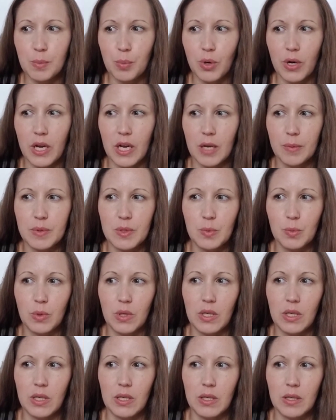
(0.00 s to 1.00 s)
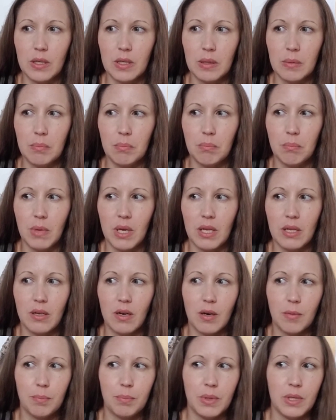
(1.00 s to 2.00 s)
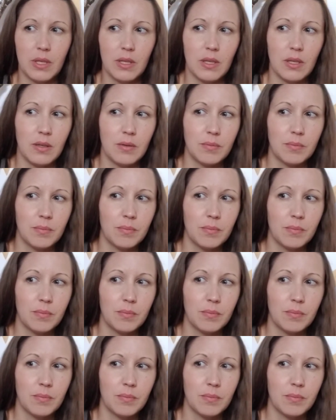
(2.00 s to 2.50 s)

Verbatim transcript: perhaps we may not be